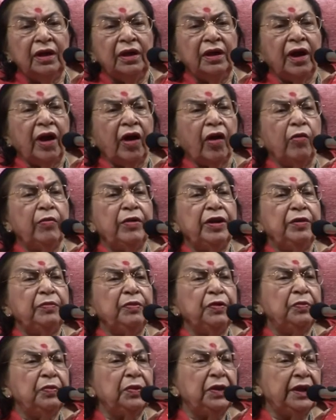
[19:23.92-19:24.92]
How many
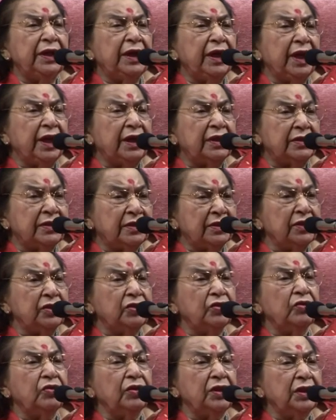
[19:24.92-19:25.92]
people there are Sahaja
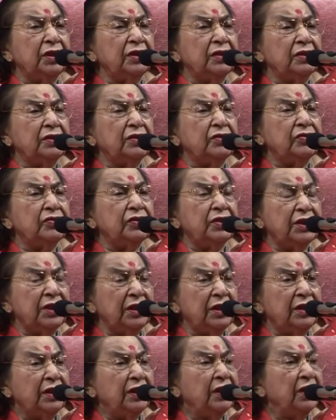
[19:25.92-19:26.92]
Yogis, you see?